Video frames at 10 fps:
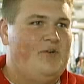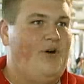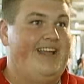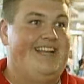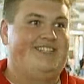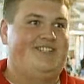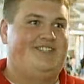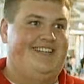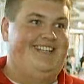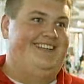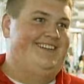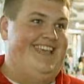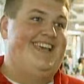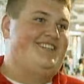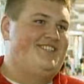one-ish, uh,
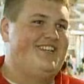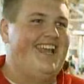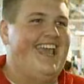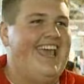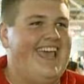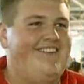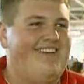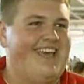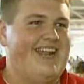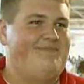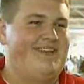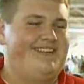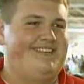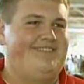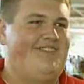ish, and we get up
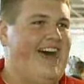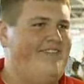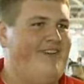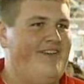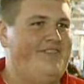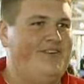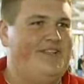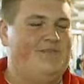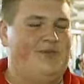at 5, 5.30 in the